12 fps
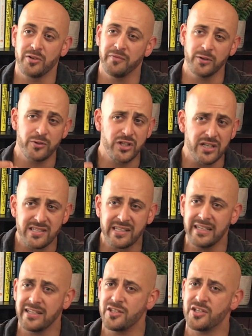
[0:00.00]
So if you're just
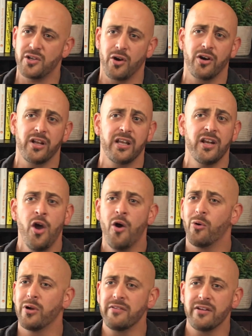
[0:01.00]
getting started,
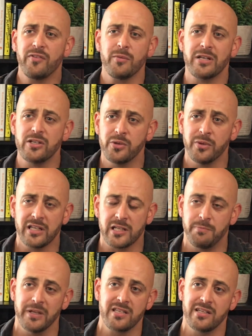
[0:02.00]
or even if you've been doing this
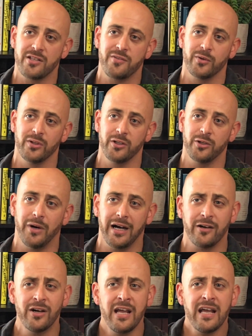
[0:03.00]
business for a
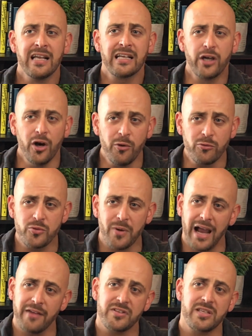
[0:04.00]
while, go
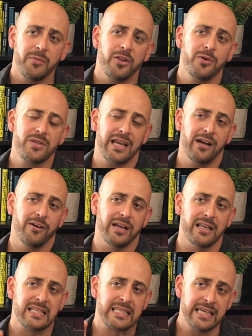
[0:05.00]
drive some of those
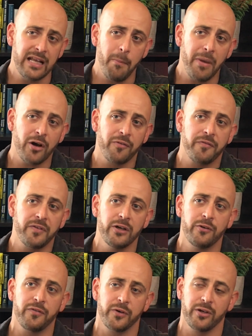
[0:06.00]
areas, get a better
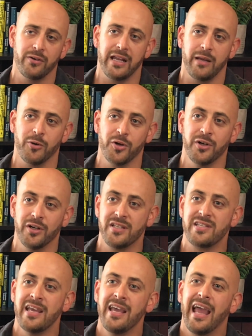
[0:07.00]
feel for your
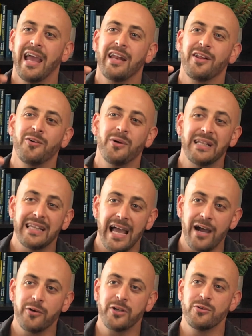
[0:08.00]
neighborhoods, and it'll
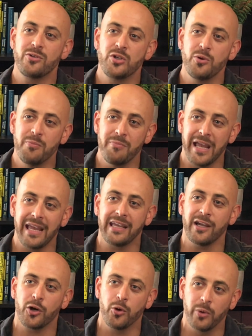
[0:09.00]
allow you to
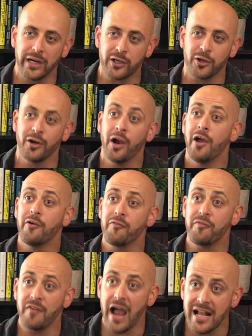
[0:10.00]
make quicker,
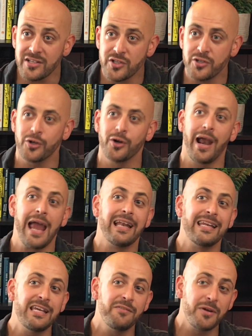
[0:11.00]
faster,
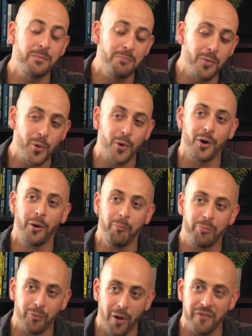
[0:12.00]
and even more
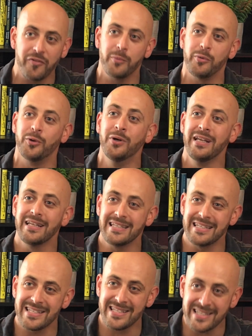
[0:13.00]
profitable
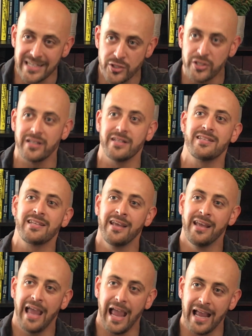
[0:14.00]
decisions
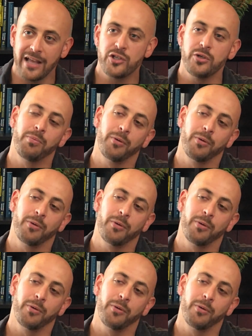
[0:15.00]
as you